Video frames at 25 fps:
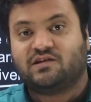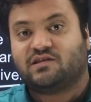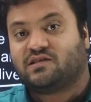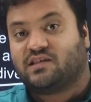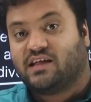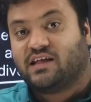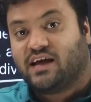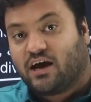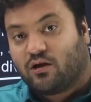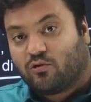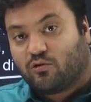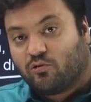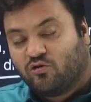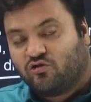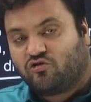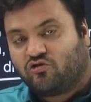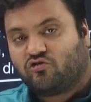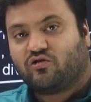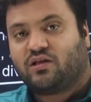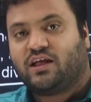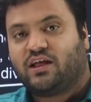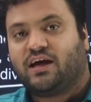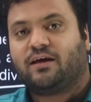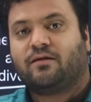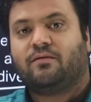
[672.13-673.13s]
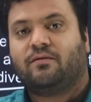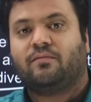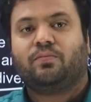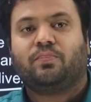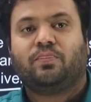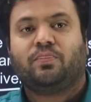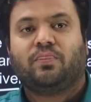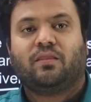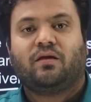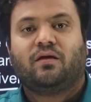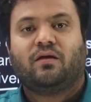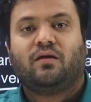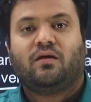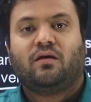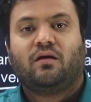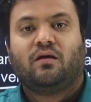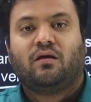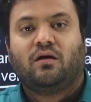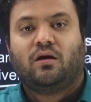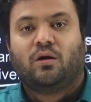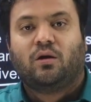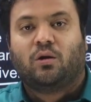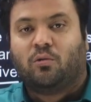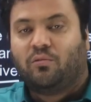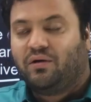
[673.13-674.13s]
They are also there.
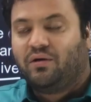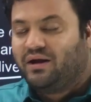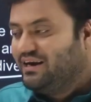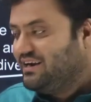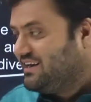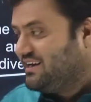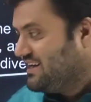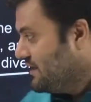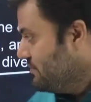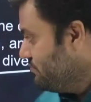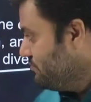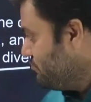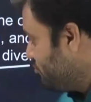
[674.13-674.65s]
Now, when it comes to